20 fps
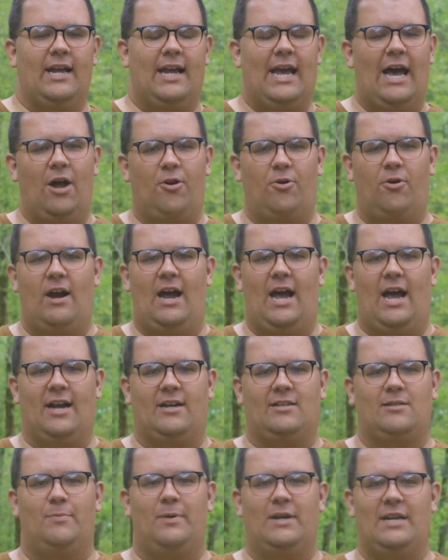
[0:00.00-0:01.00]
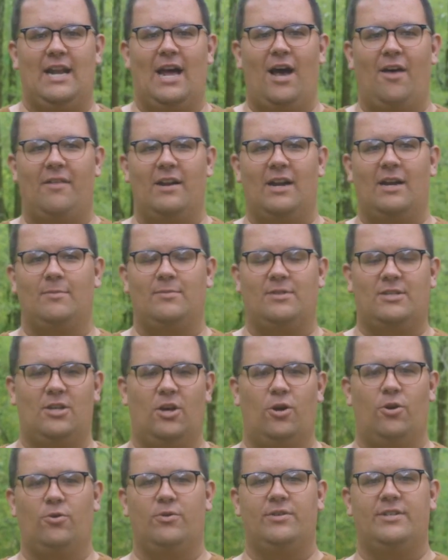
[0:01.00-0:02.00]
of counteracts. But now that I'm
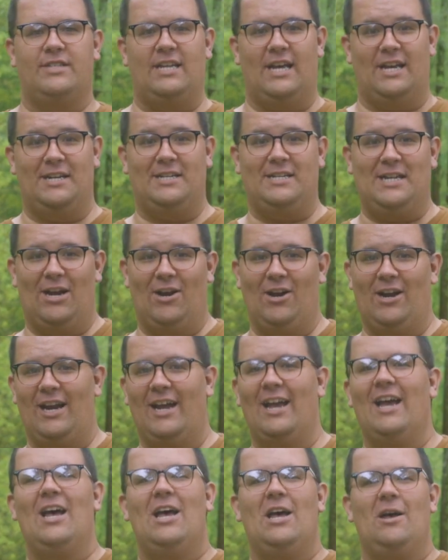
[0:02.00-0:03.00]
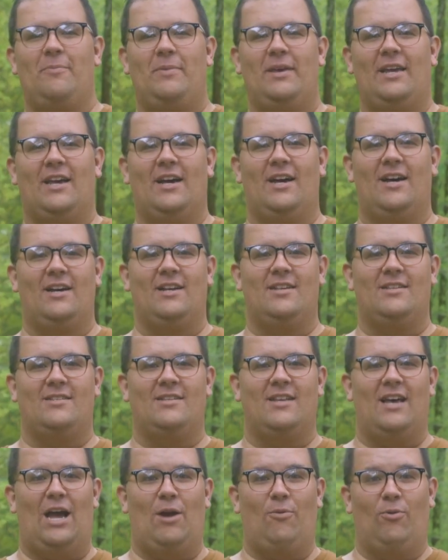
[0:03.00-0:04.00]
so sedentary because
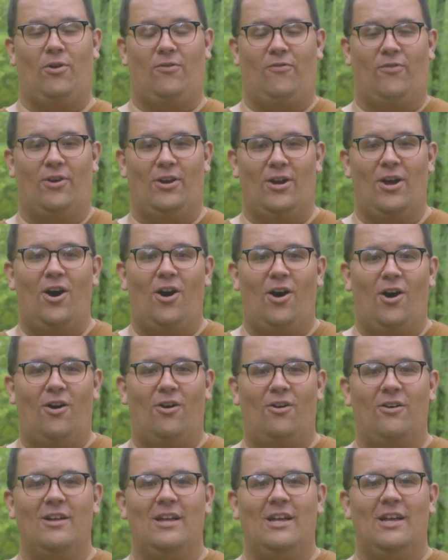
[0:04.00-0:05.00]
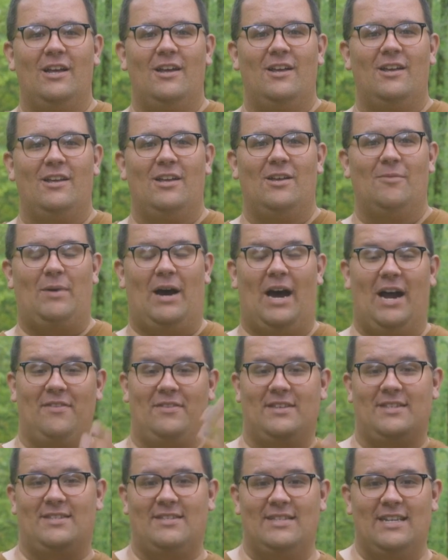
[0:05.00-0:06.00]
I work for y'all, behind
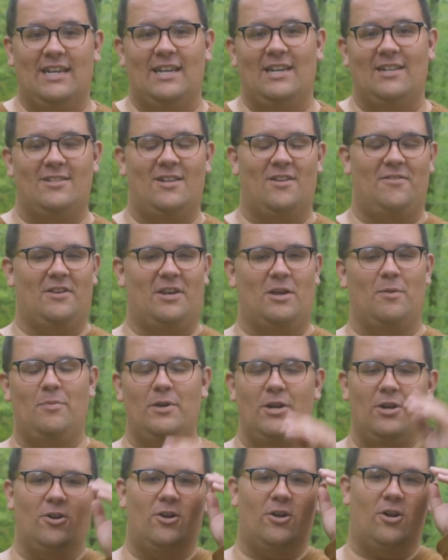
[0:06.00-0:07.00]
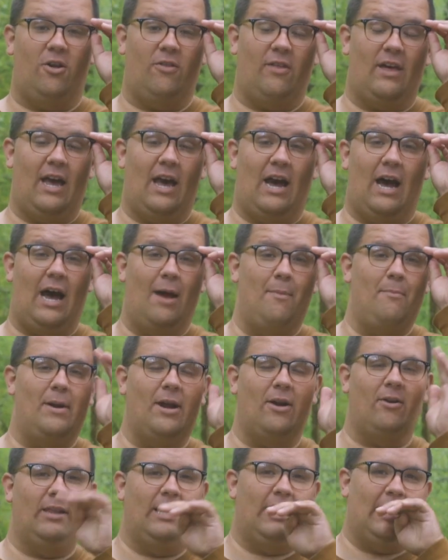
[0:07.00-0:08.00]
the scenes on the computer and all that, I'm
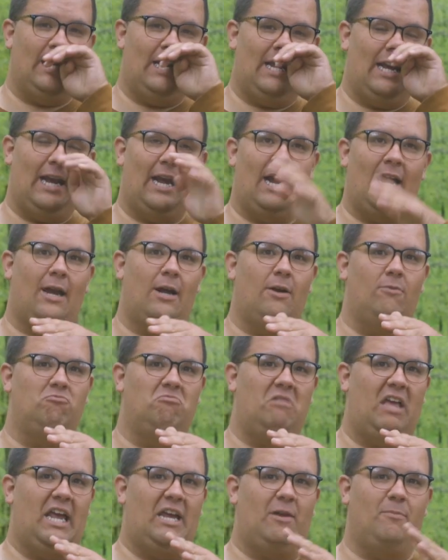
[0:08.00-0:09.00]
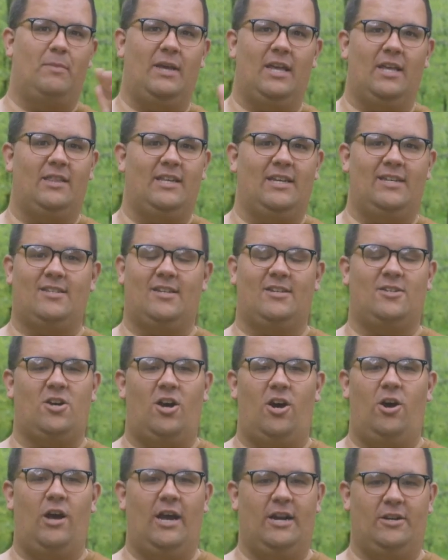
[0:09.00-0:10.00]
barely getting, like, me and Lisa,
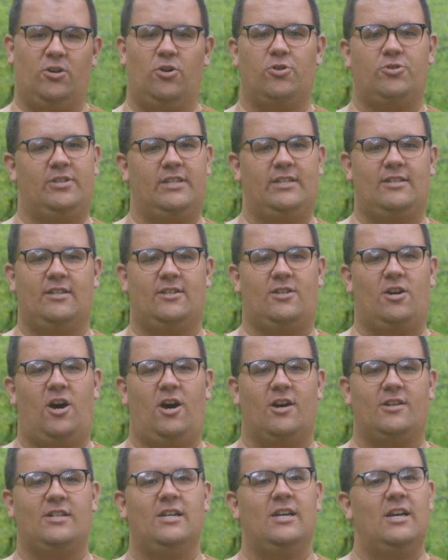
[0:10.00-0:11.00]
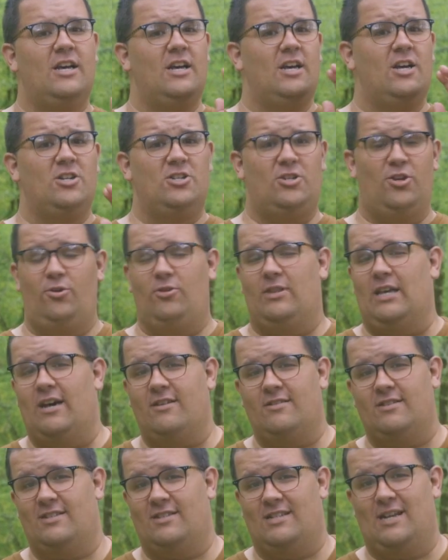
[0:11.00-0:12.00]
head coach Lisa talked,
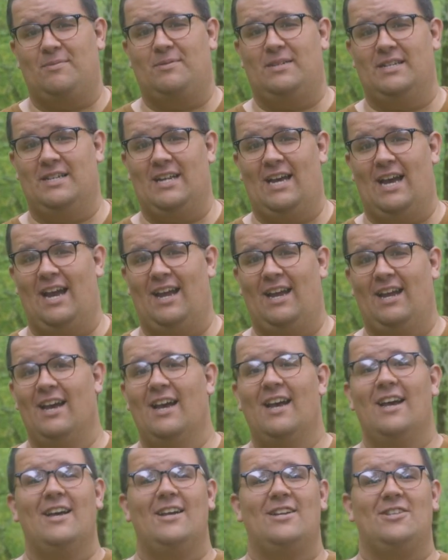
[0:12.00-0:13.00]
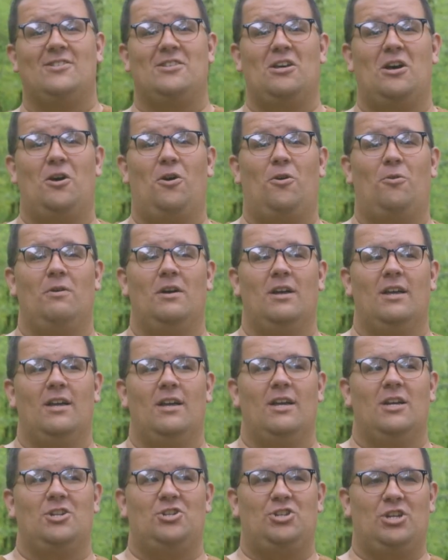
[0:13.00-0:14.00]
2,000 steps a day. So
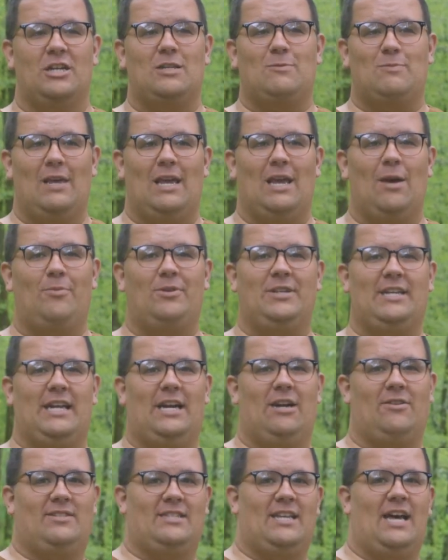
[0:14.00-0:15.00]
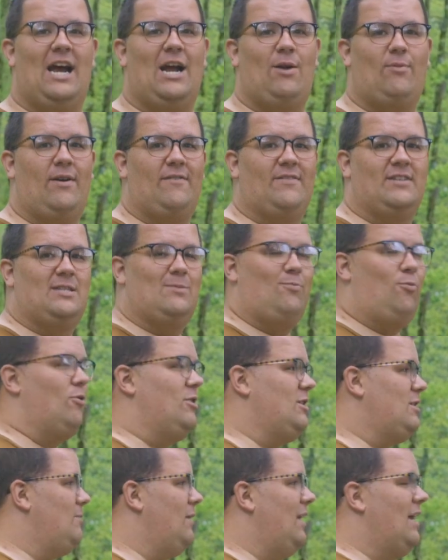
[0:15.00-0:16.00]
just being able to get outside, we have a
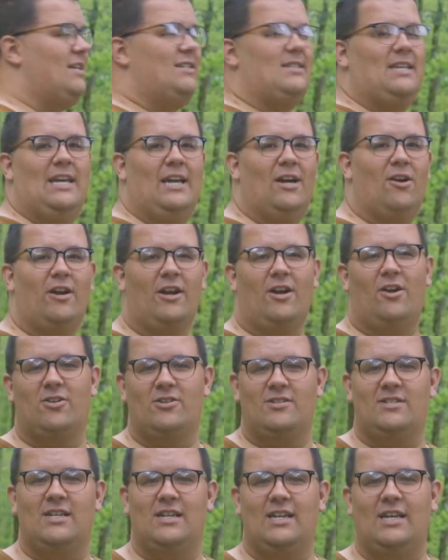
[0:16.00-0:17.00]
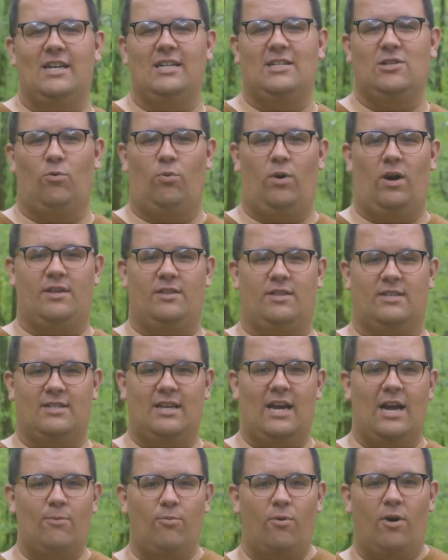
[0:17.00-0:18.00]
sportsplex here in our city to walk the
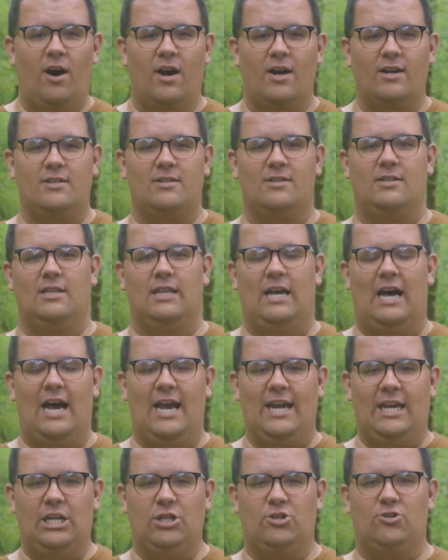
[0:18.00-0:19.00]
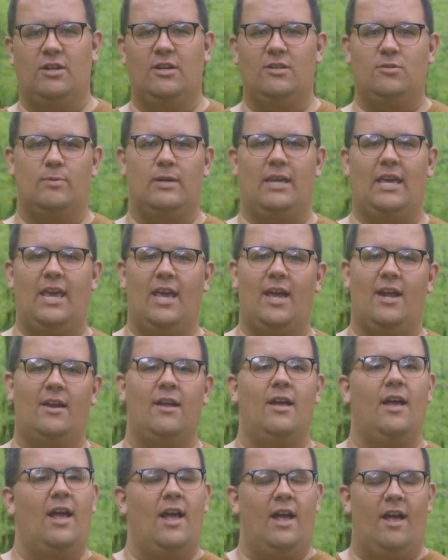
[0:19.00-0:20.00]
sidewalks, hiking trails we can,
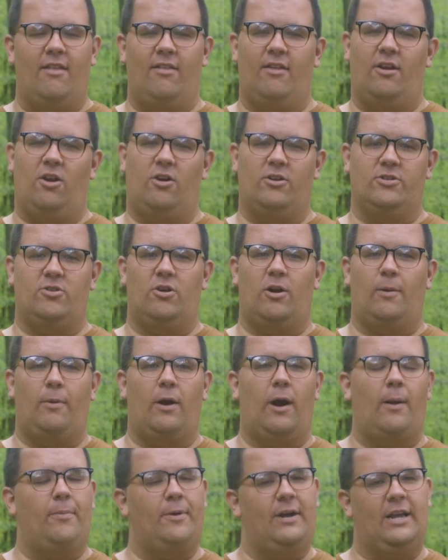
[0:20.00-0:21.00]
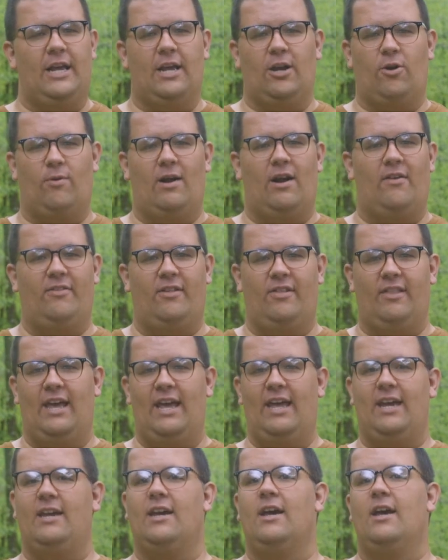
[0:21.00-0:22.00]
and then also our property and around the
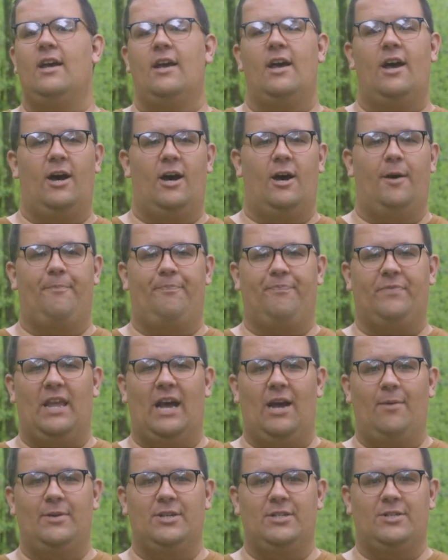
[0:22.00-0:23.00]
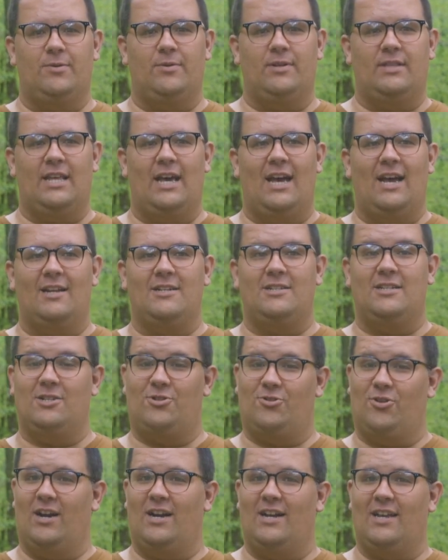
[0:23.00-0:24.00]
lake. I've been doing that to
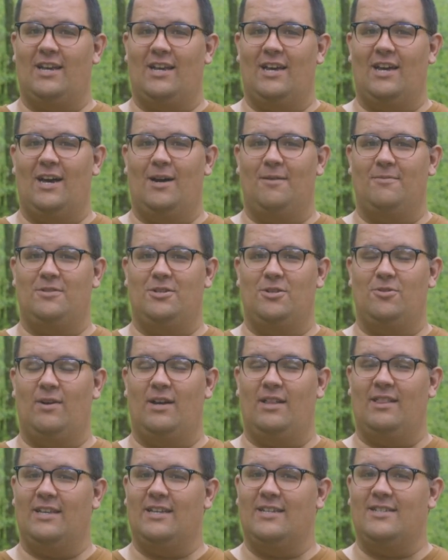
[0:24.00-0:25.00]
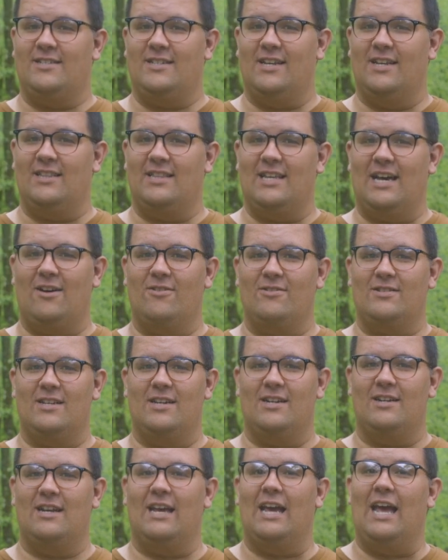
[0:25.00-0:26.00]
try to get up to at least
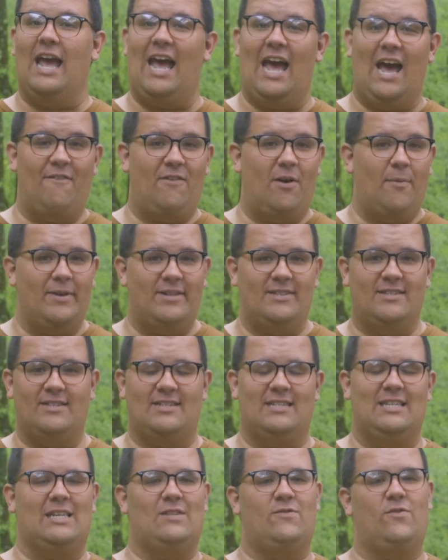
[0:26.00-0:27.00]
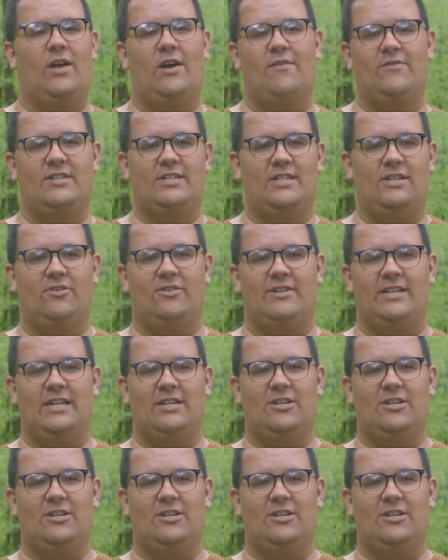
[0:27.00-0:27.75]
10,000. Have I been successful every single day